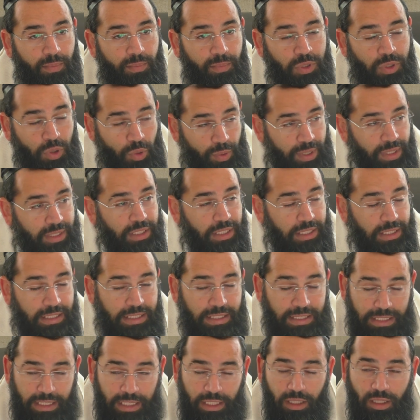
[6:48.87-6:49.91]
do it. You can
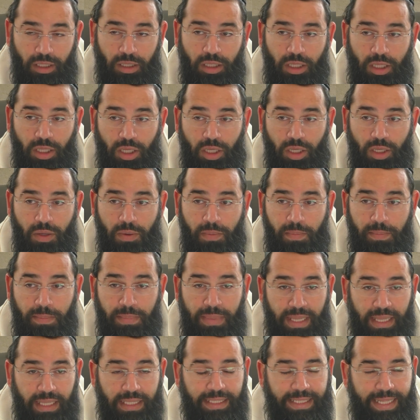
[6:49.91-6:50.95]
still
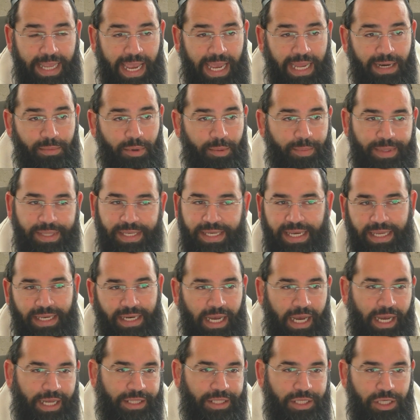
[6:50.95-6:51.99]
milk the animal, but you
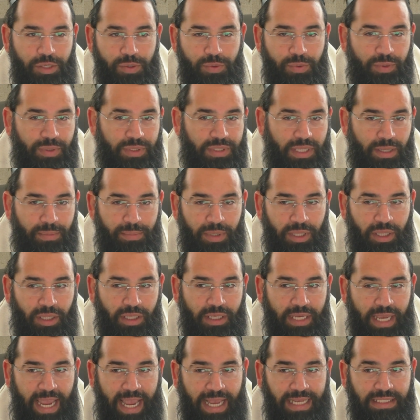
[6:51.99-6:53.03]
cannot use the
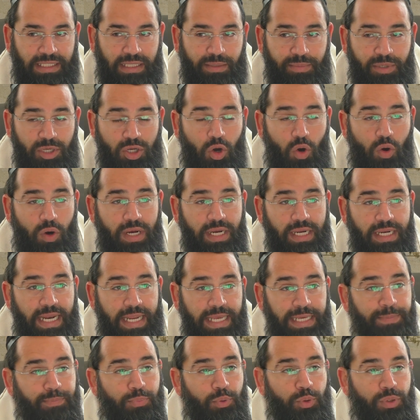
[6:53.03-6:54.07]
milk. It has to be going
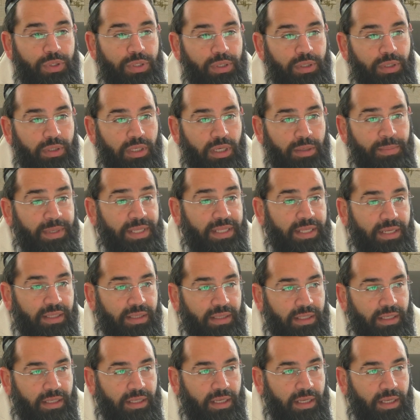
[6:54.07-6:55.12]
leibud
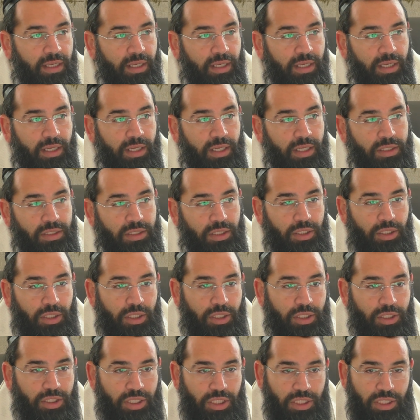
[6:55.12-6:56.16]
immediately. So
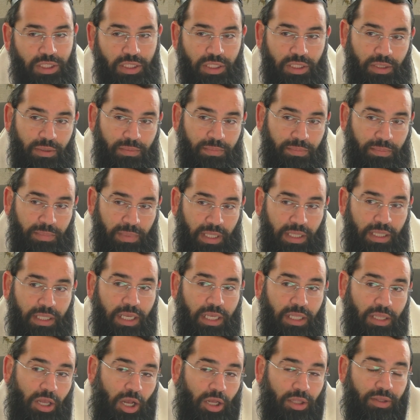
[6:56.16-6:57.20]
you could just
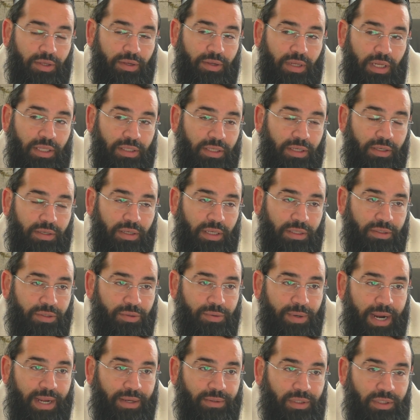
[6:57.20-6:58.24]
milk it on the
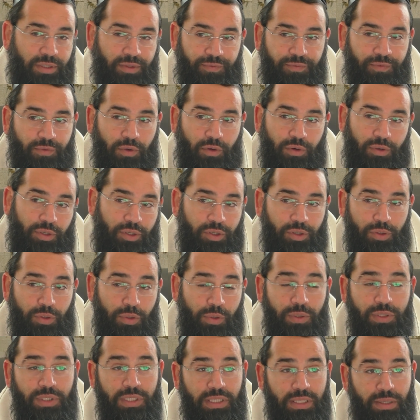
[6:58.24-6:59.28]
ground, on the floor. You're
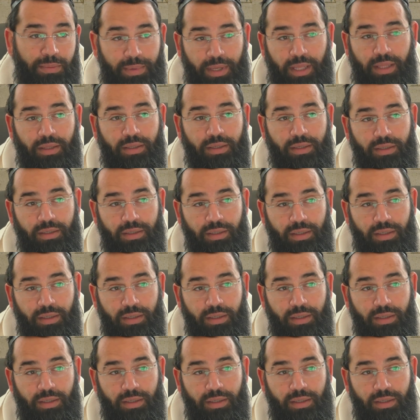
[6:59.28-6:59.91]
losing the milk,